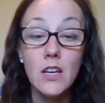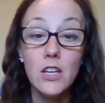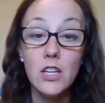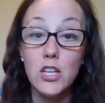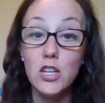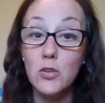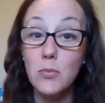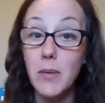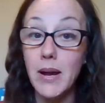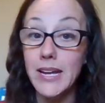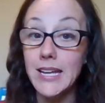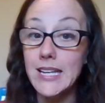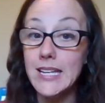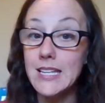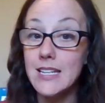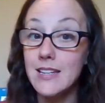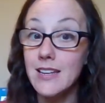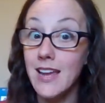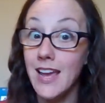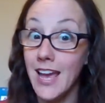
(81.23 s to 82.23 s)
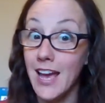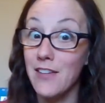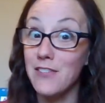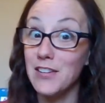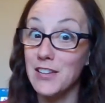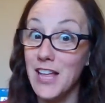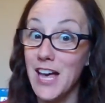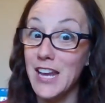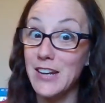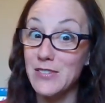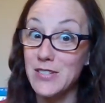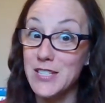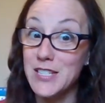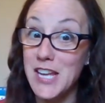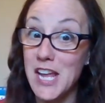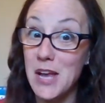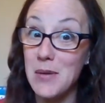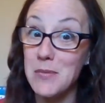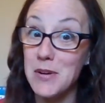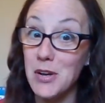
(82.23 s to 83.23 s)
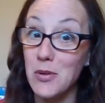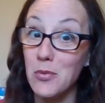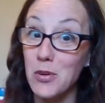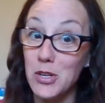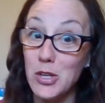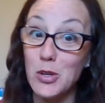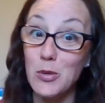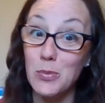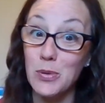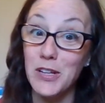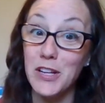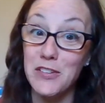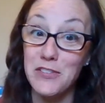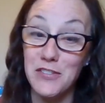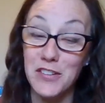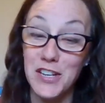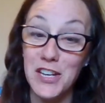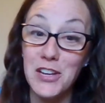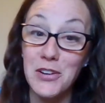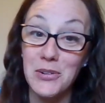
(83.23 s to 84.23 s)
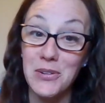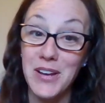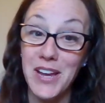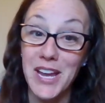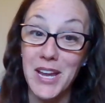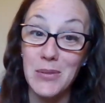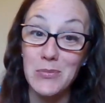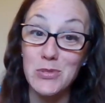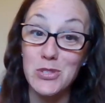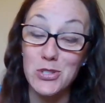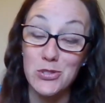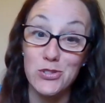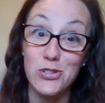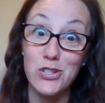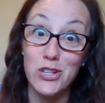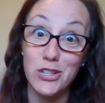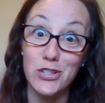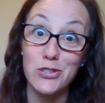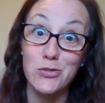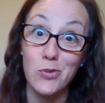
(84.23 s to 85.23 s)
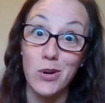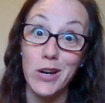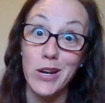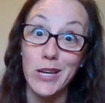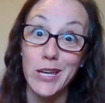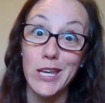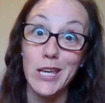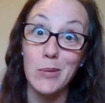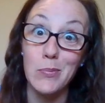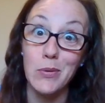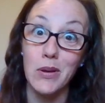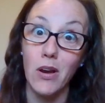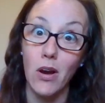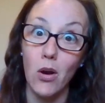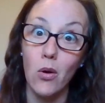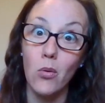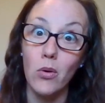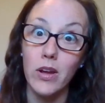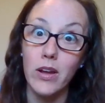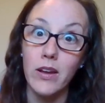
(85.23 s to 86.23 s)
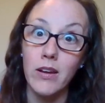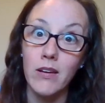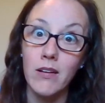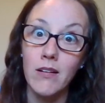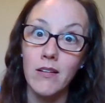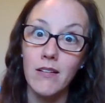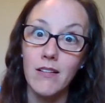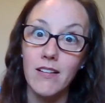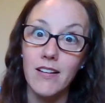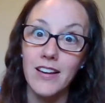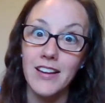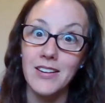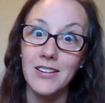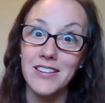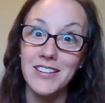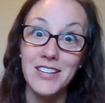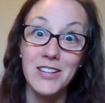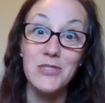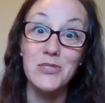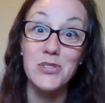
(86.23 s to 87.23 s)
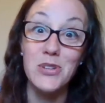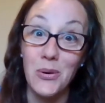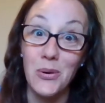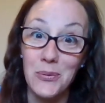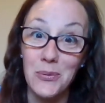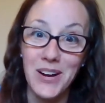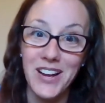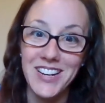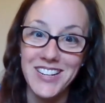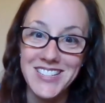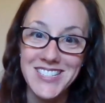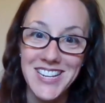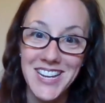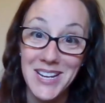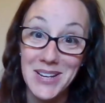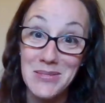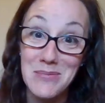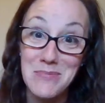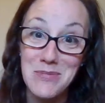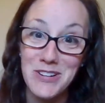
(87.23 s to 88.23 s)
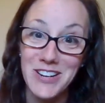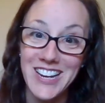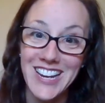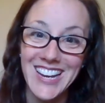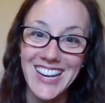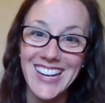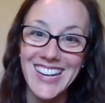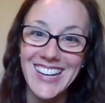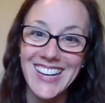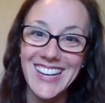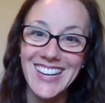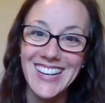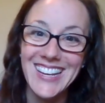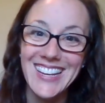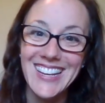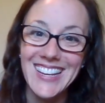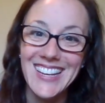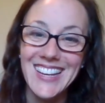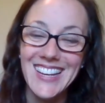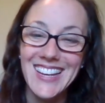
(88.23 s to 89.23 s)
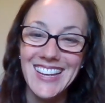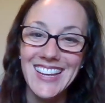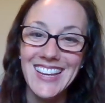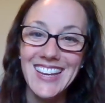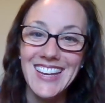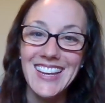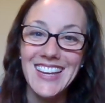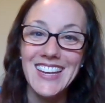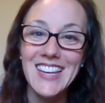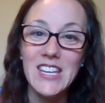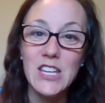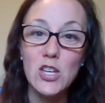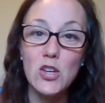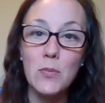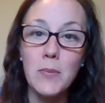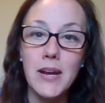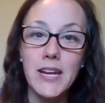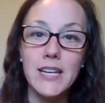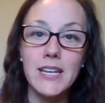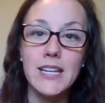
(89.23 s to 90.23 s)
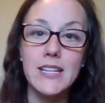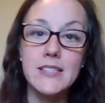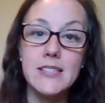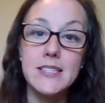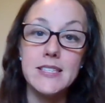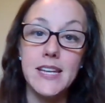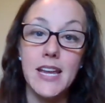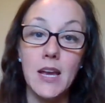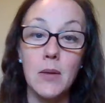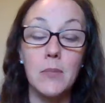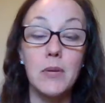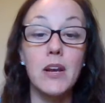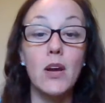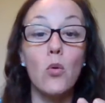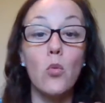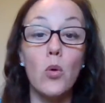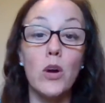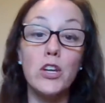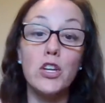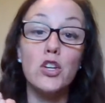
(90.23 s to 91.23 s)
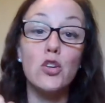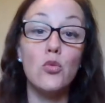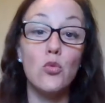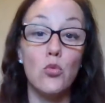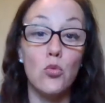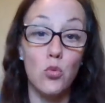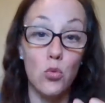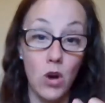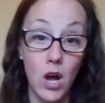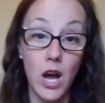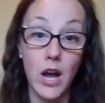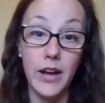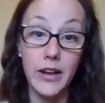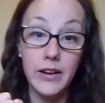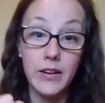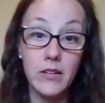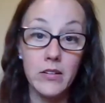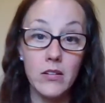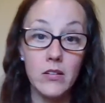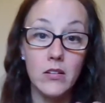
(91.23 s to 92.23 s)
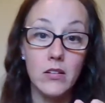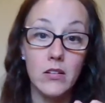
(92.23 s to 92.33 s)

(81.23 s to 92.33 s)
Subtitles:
You might have a lot of stamina when you play video games. You just want to keep going and you don't want to take a break. You might need stamina when you run.